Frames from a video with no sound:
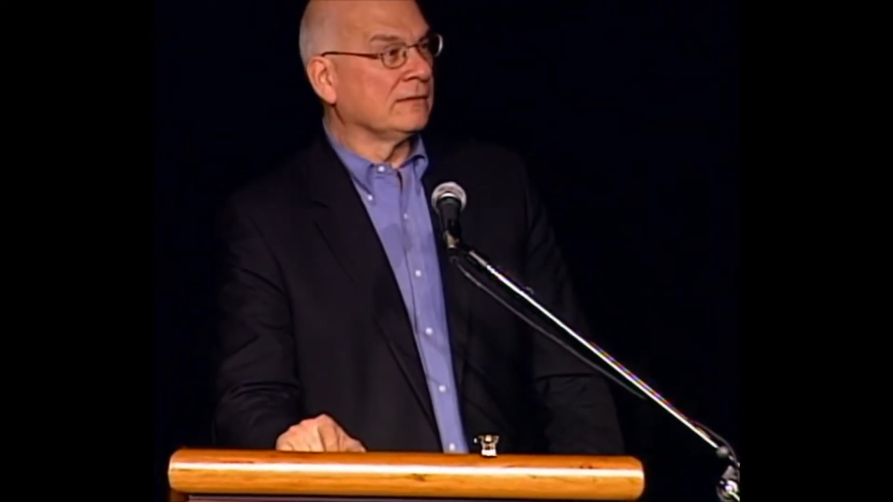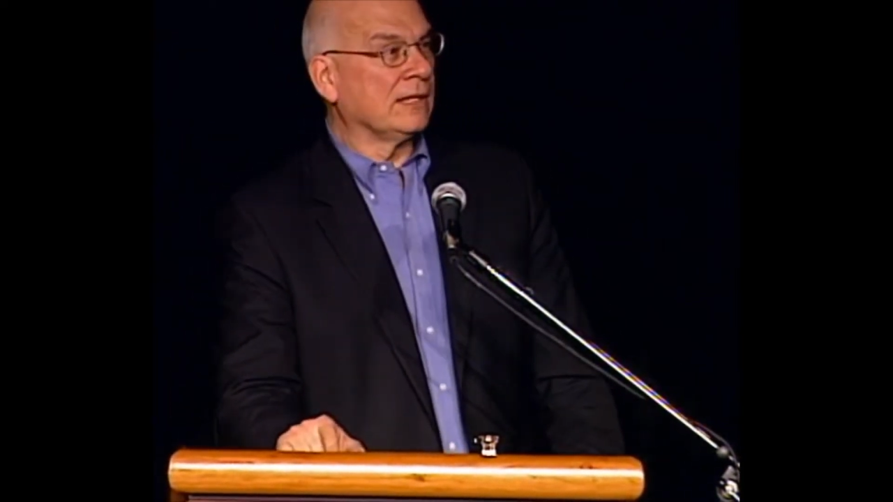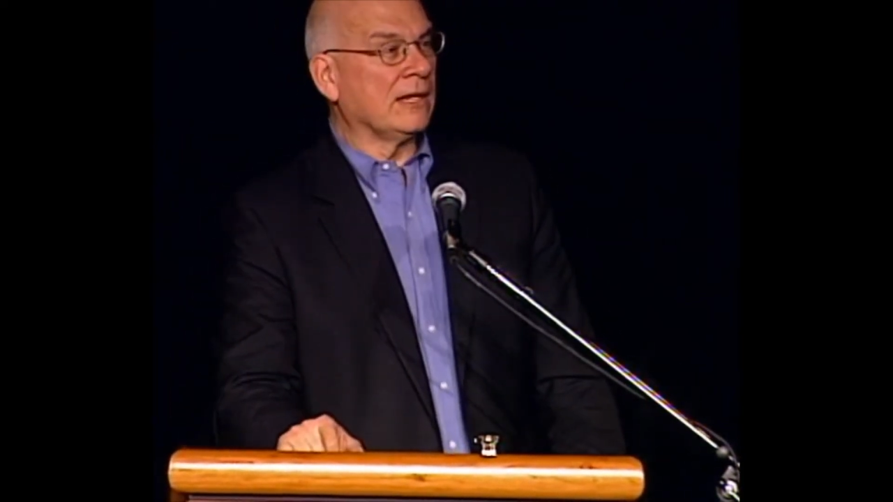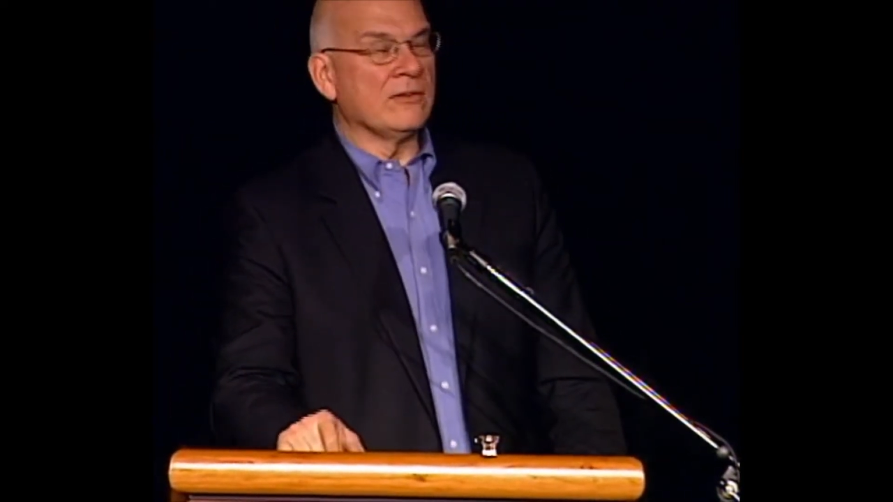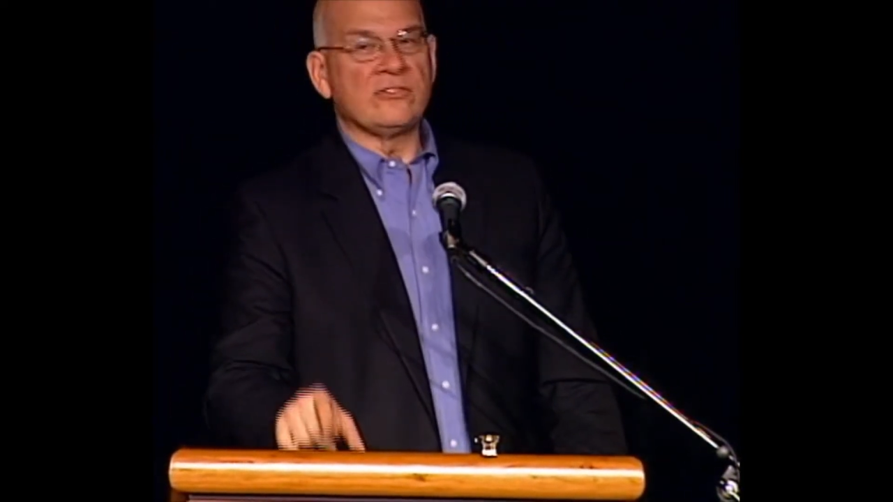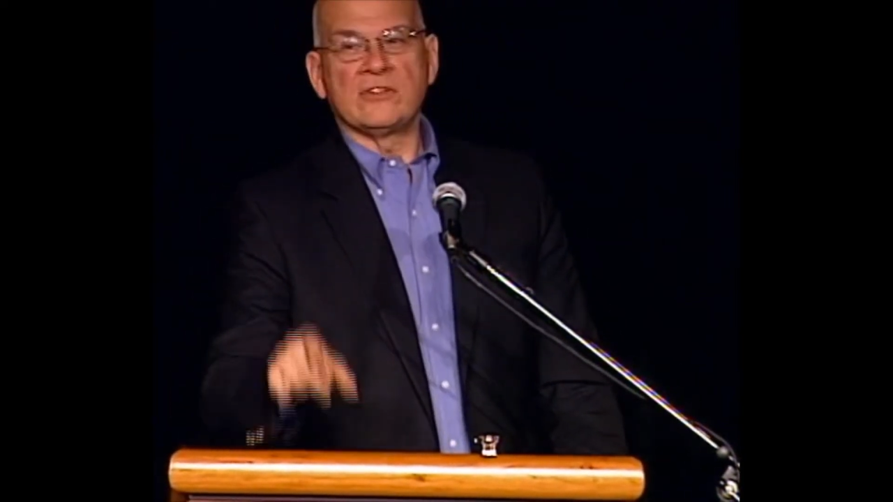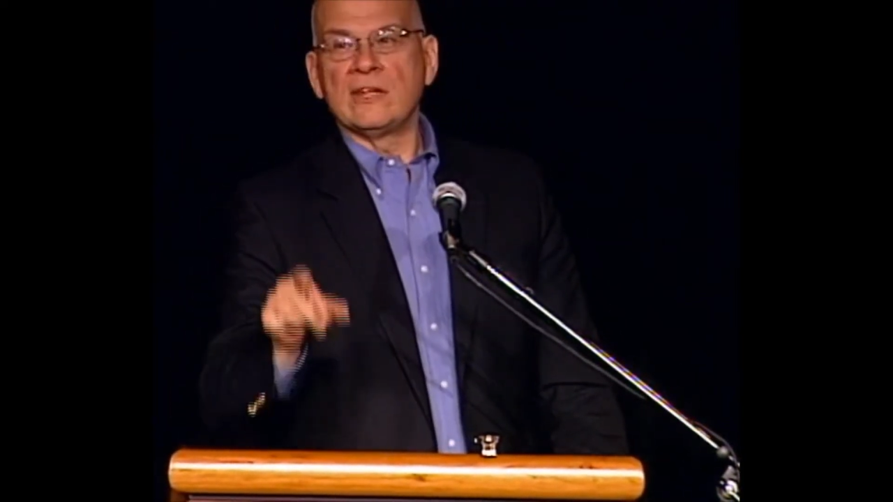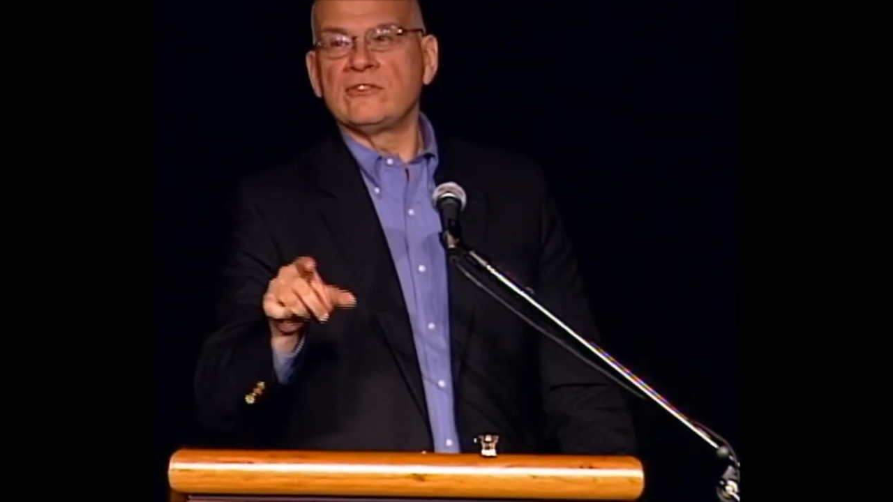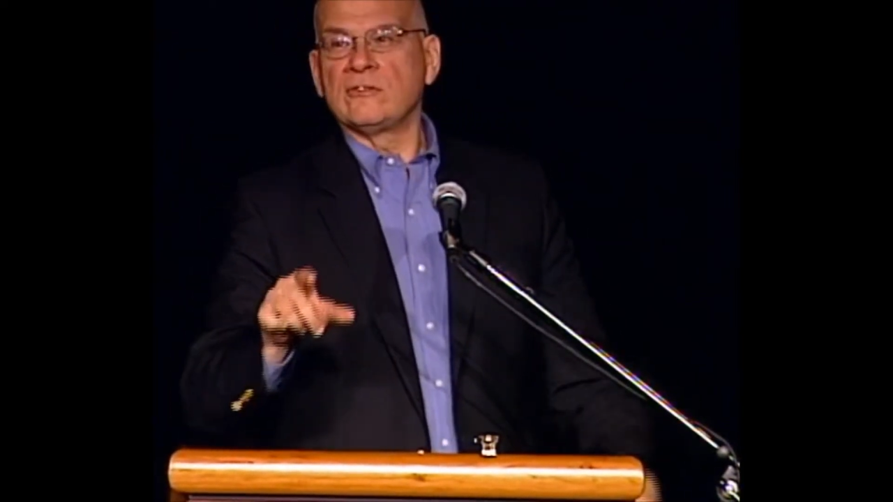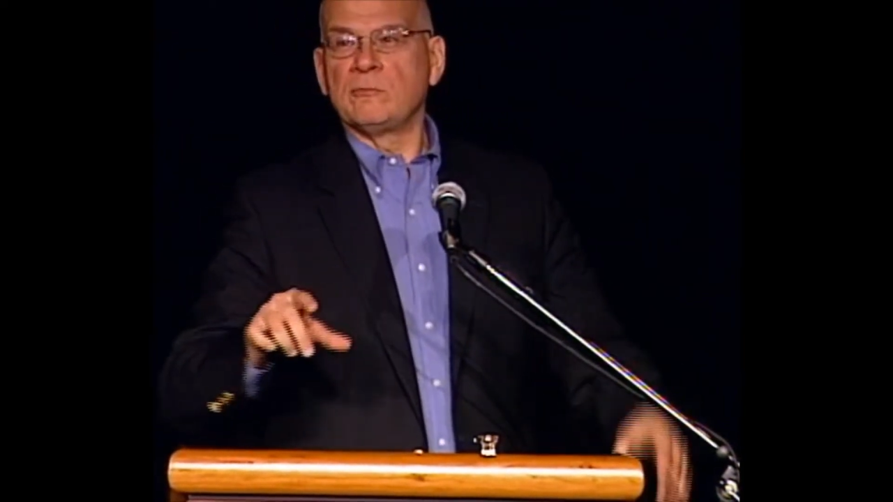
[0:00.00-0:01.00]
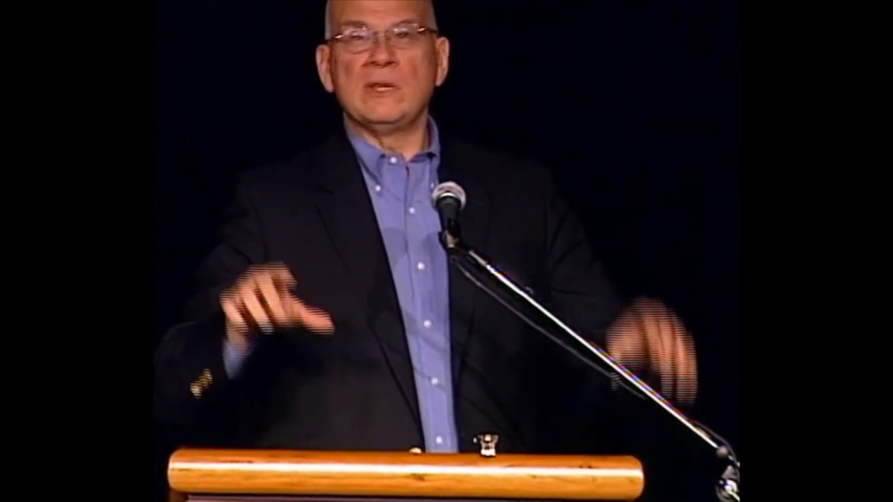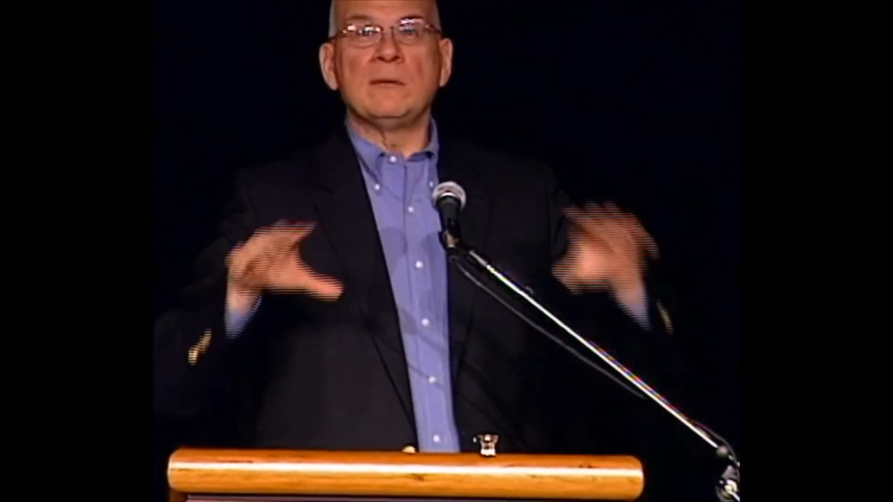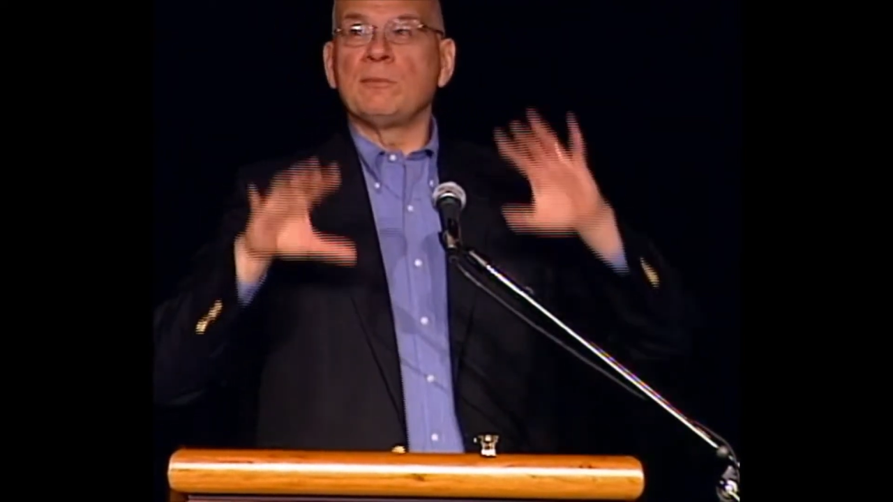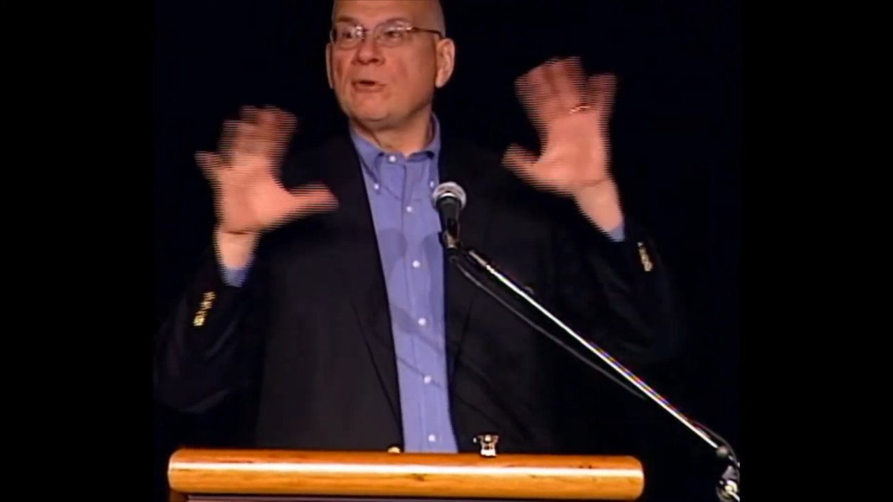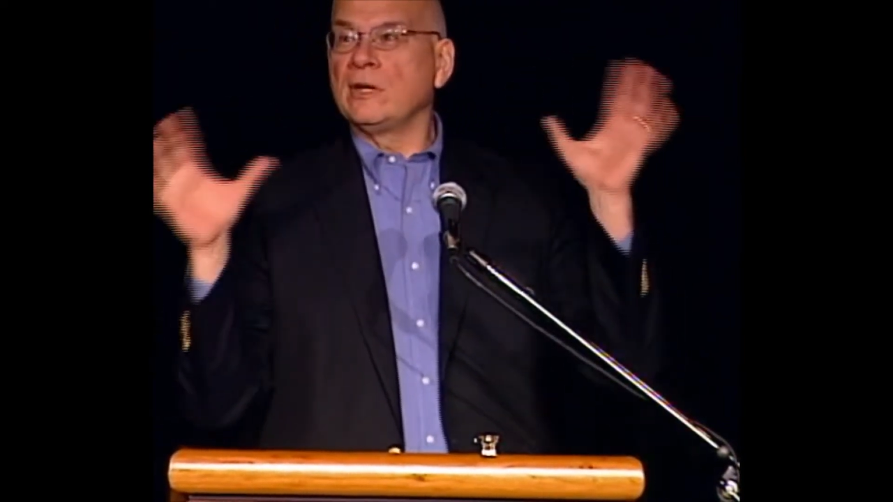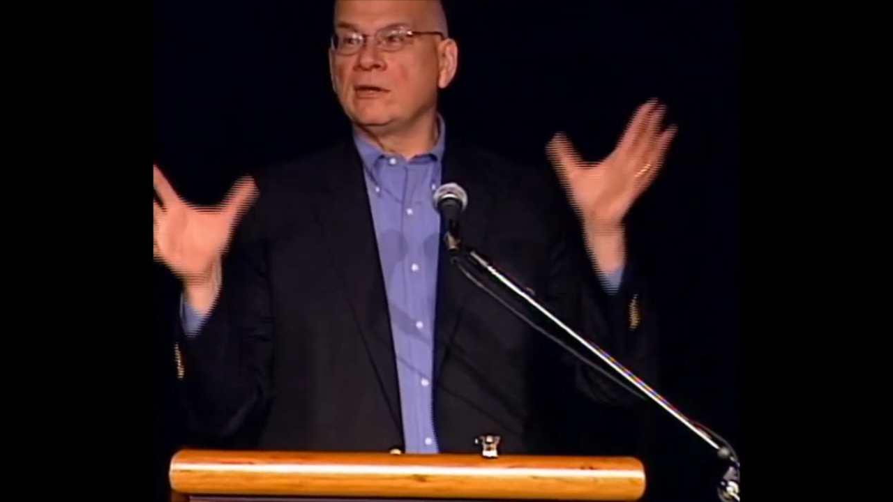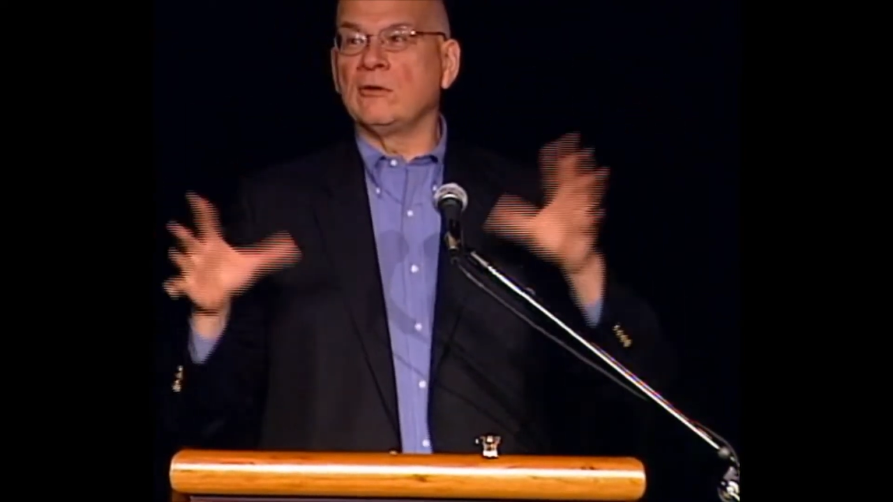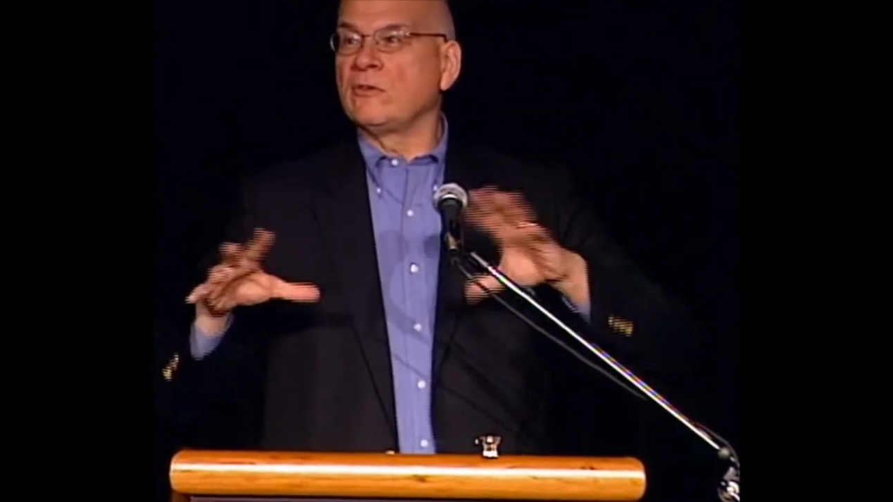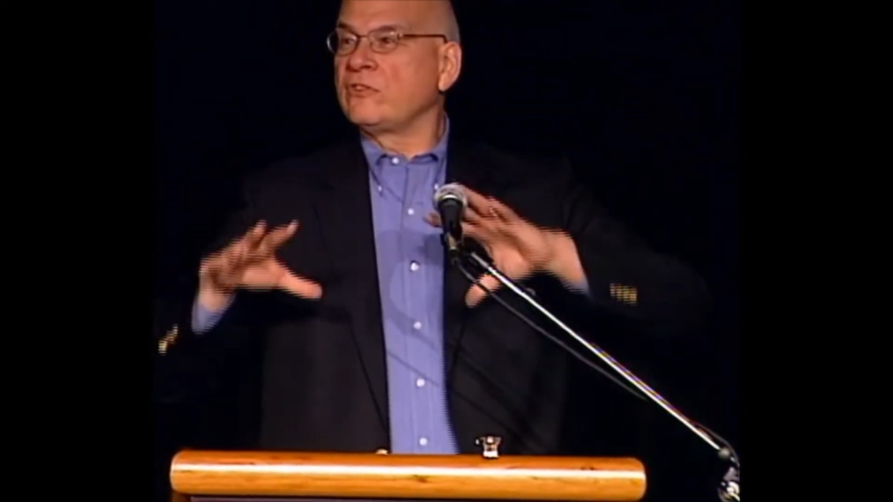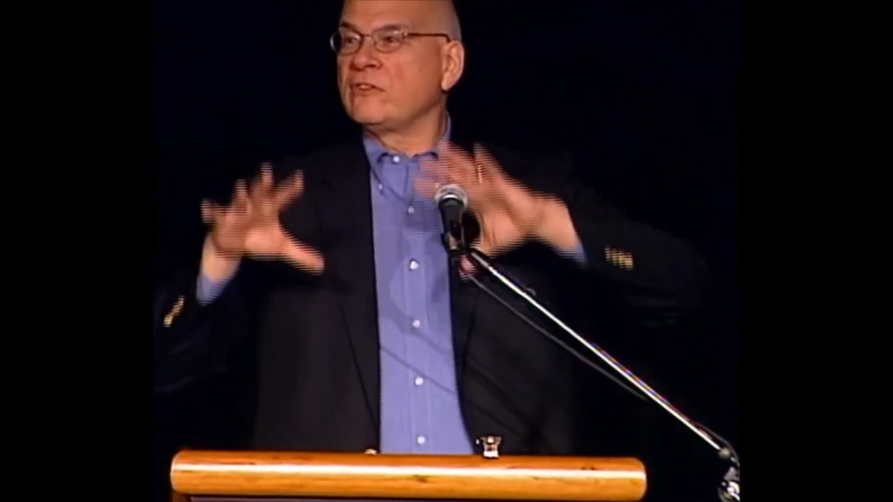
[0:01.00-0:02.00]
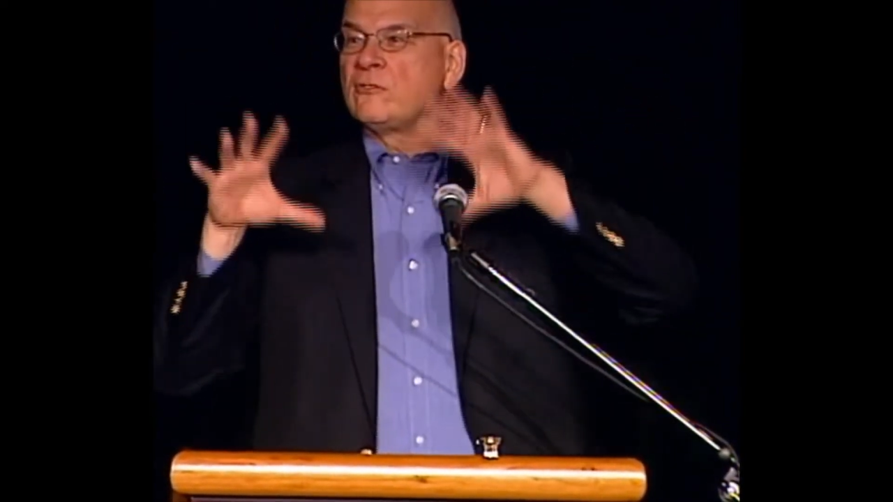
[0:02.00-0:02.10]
and the sense of being pretty or the sense